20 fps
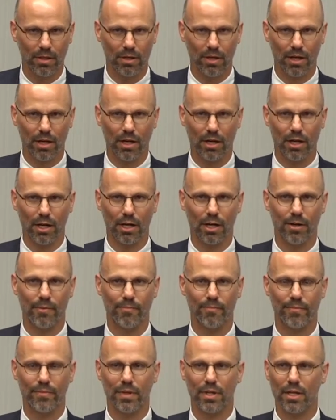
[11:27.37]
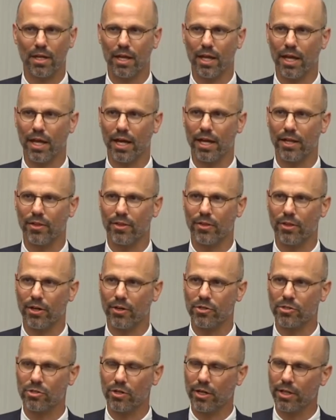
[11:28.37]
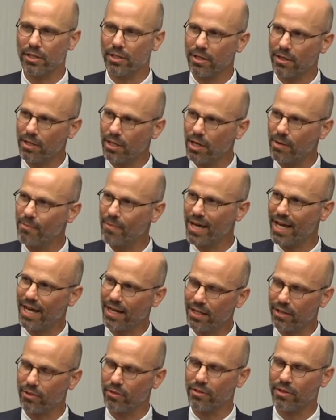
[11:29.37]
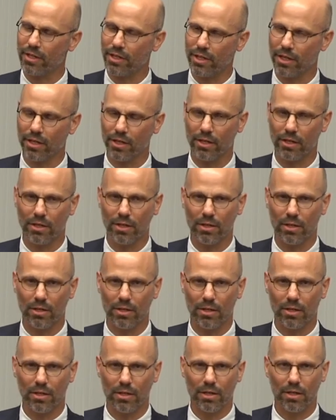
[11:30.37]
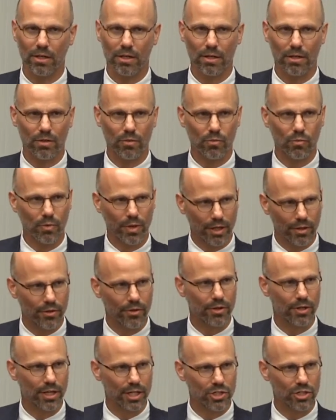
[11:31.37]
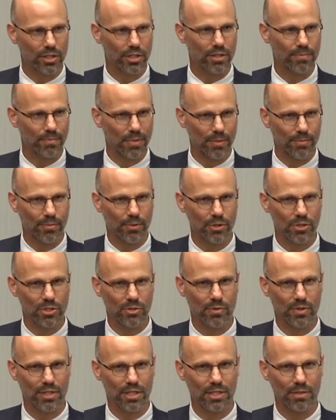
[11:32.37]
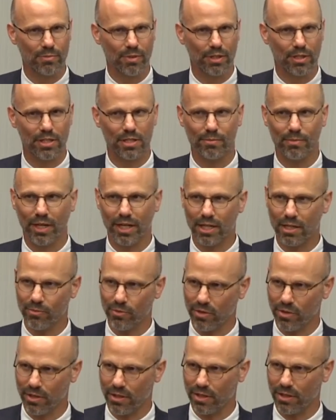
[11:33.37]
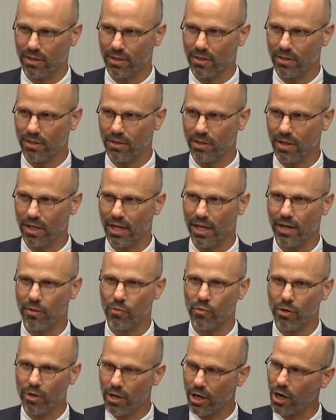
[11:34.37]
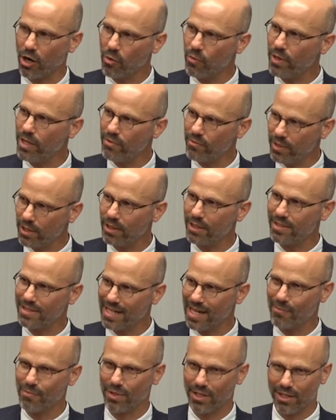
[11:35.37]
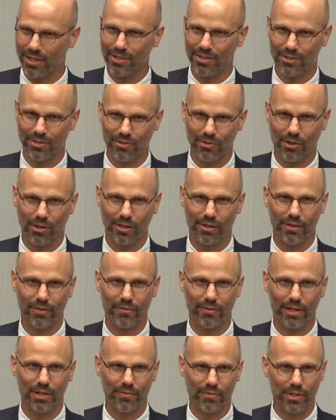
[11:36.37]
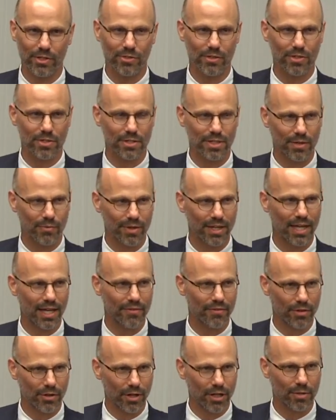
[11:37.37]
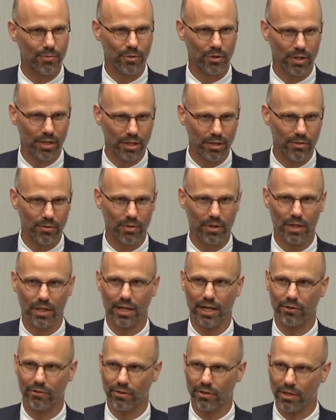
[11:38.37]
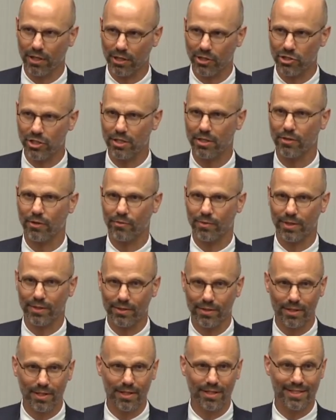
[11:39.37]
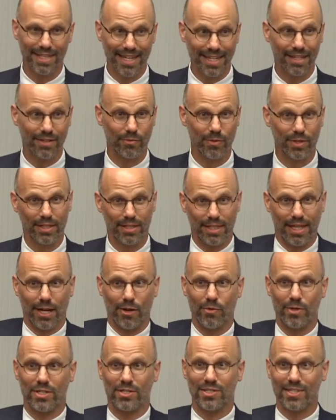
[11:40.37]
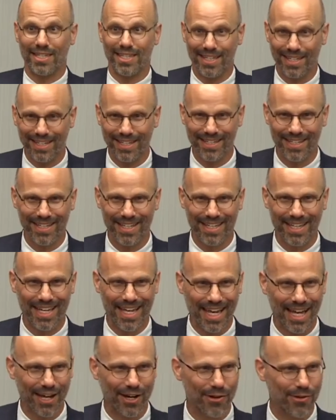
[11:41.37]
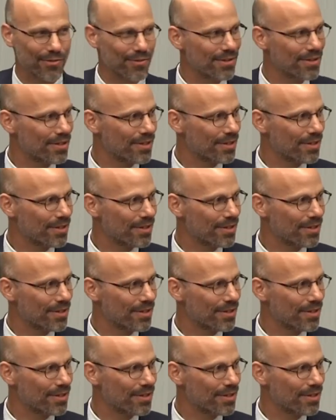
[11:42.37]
Um, and they're starting to come back and they're thinking, well, there are actually people, persons with disabilities in my community. Hmm. And we're, are we really tapping into all of the resources that we have in our community in agroecology? Are we taking it? We, now we see how,